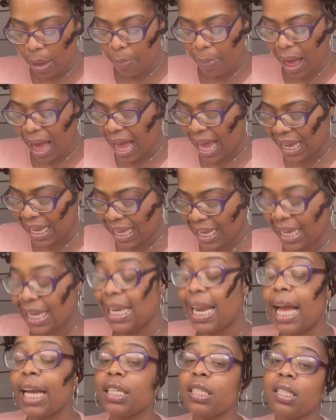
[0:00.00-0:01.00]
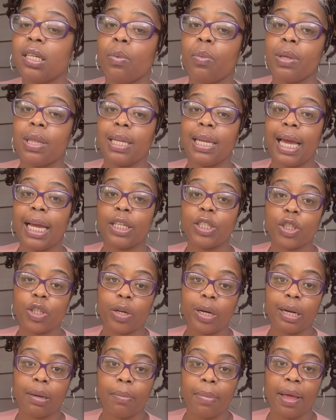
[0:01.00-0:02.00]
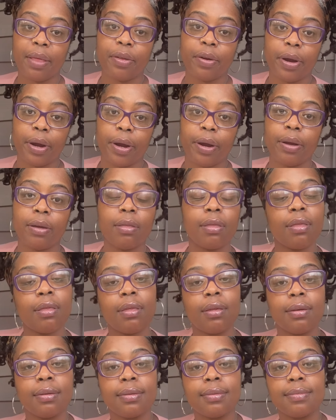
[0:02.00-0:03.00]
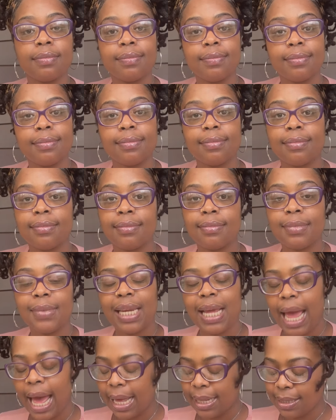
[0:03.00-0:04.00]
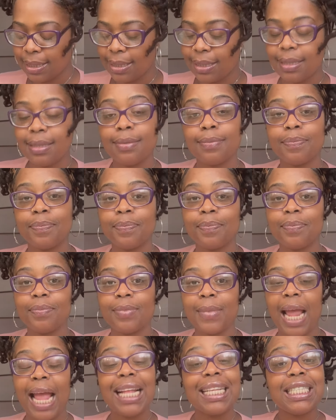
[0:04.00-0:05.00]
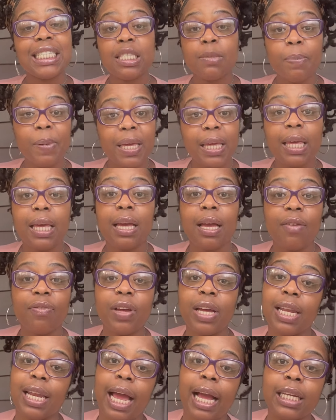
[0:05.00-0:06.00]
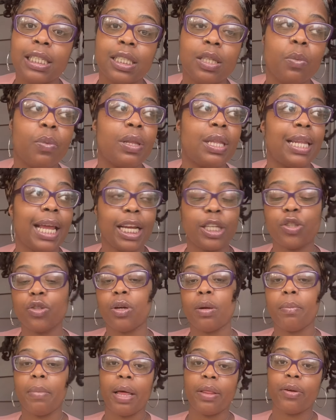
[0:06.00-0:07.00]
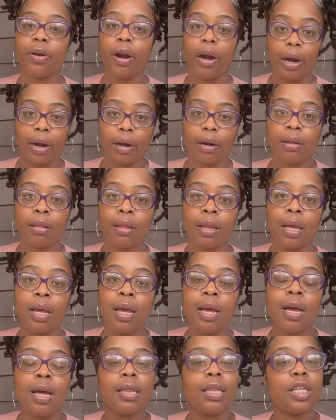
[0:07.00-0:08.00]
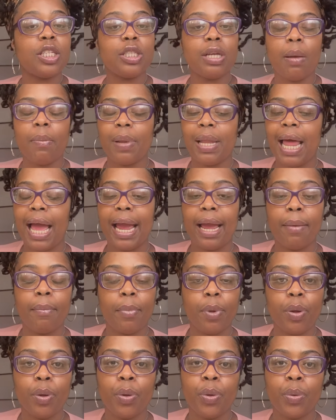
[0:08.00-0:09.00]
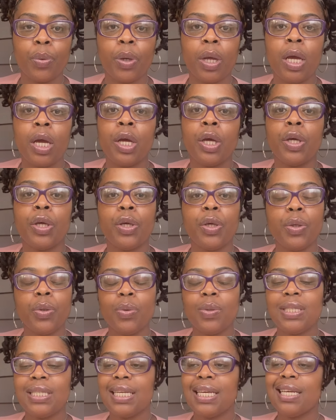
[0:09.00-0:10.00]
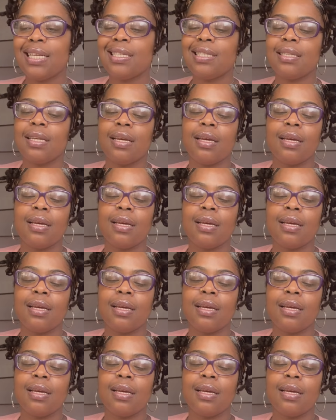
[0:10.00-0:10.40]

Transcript: and my connection with nature and Mother Earth. Yes. And speaking of connection with nature and Mother Earth, the Jambalaya Moon uses